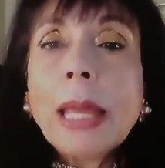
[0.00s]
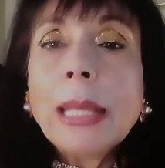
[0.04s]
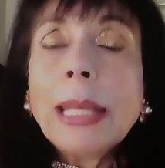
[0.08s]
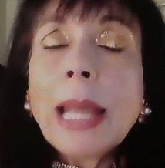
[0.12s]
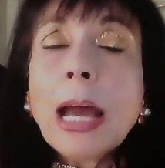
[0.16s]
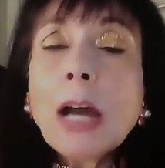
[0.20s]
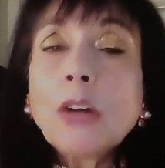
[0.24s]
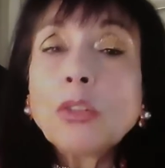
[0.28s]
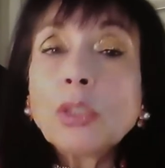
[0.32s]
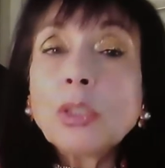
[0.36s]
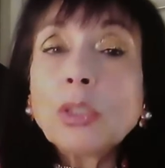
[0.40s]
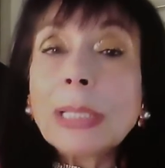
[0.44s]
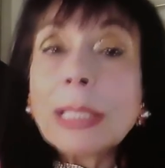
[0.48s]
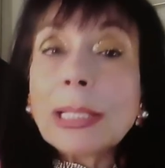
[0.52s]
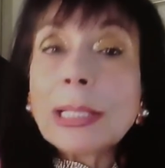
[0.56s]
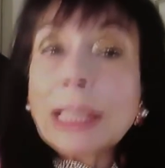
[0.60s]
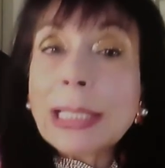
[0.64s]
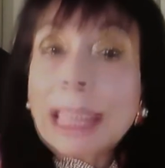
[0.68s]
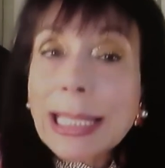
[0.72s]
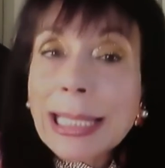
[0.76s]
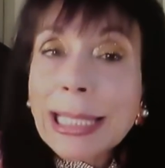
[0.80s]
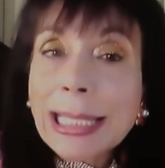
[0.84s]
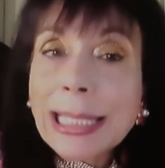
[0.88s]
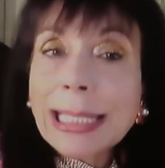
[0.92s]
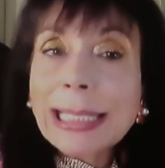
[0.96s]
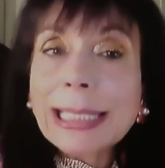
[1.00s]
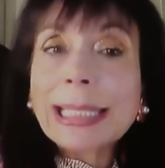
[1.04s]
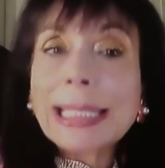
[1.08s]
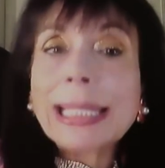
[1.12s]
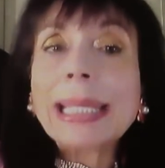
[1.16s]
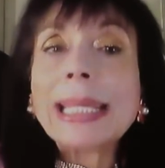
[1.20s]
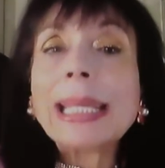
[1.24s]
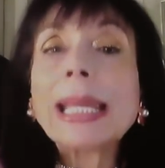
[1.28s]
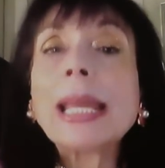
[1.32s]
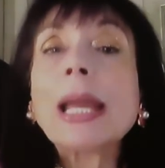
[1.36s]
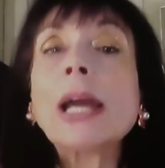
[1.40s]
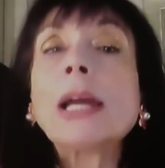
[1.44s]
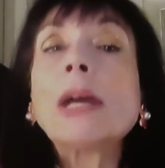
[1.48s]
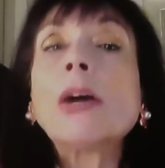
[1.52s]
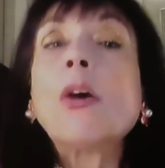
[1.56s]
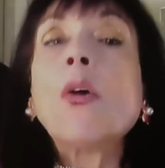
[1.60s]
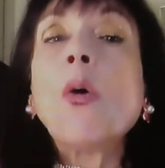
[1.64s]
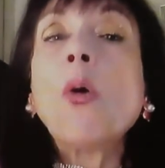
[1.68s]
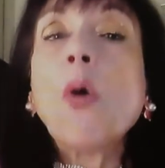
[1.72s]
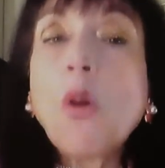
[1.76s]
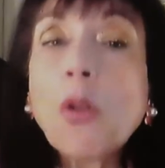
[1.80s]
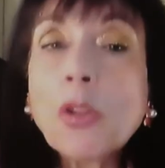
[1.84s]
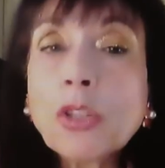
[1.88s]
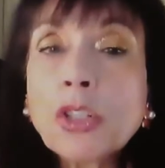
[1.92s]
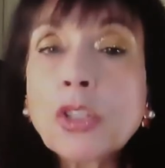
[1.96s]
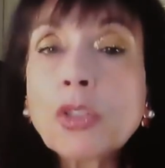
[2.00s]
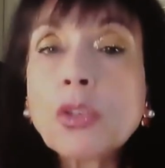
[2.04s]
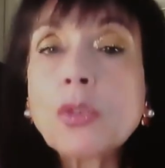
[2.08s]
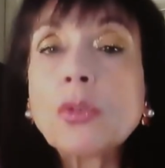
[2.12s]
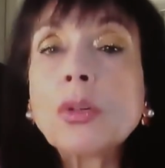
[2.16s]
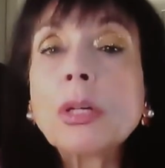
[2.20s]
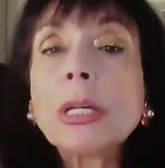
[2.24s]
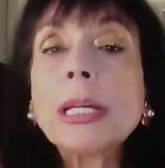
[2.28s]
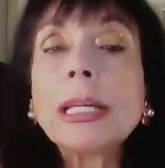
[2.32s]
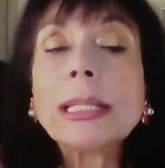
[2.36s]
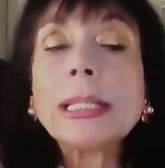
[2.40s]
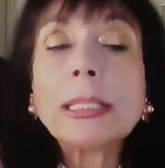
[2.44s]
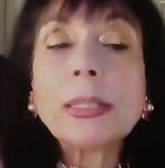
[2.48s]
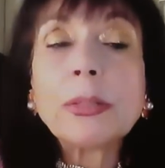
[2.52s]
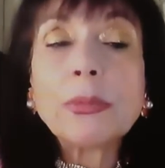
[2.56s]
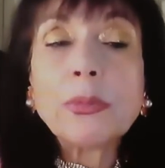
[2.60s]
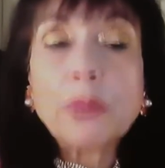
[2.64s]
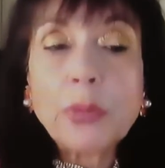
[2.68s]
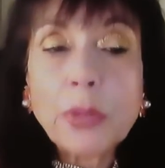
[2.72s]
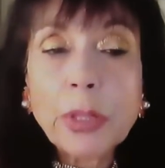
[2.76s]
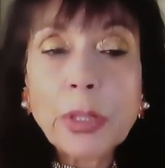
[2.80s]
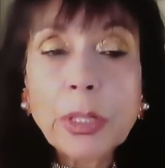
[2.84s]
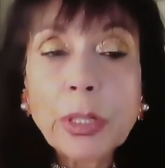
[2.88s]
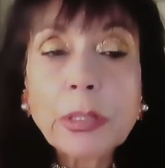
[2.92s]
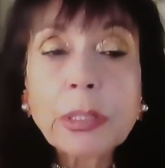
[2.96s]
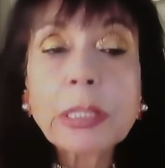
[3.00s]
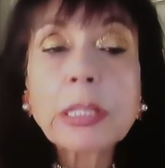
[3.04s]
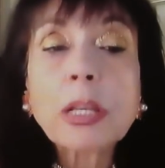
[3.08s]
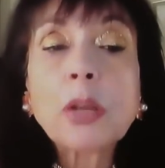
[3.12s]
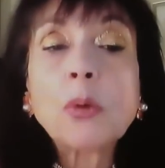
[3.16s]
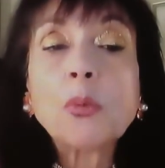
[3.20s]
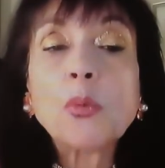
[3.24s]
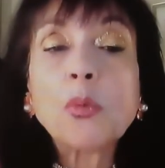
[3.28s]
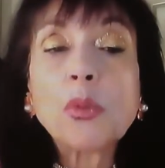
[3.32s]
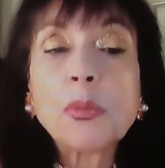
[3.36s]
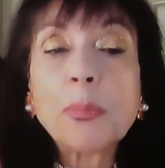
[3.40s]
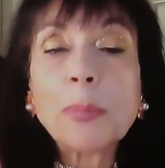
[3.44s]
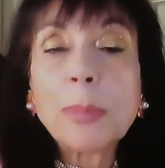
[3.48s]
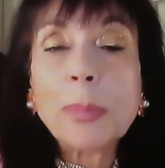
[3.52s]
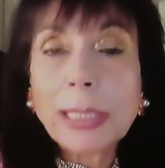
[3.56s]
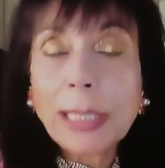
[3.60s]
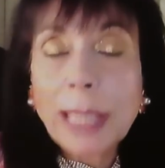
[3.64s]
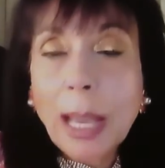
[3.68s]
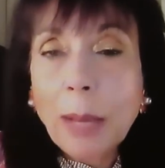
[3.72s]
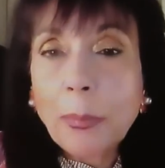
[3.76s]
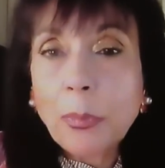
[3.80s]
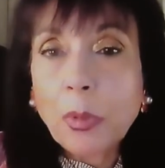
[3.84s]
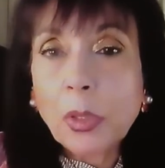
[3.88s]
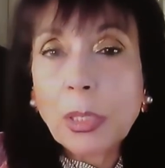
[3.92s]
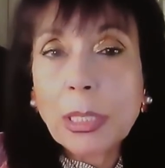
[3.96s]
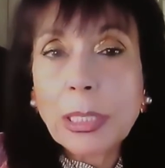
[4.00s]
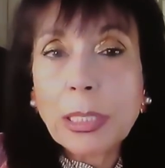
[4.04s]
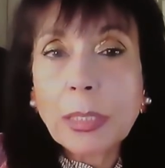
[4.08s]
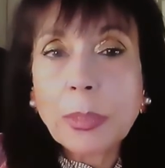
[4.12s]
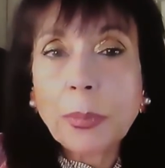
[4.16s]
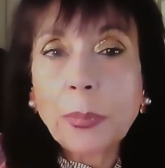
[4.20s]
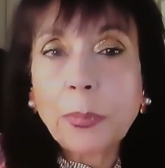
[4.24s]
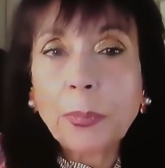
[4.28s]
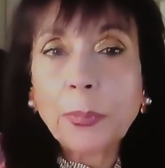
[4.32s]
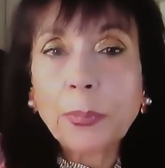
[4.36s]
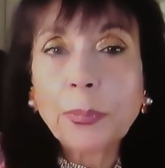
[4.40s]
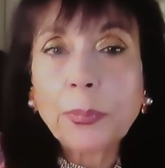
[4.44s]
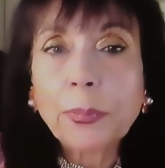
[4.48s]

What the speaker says: Now, toxicity also interferes with metabolism.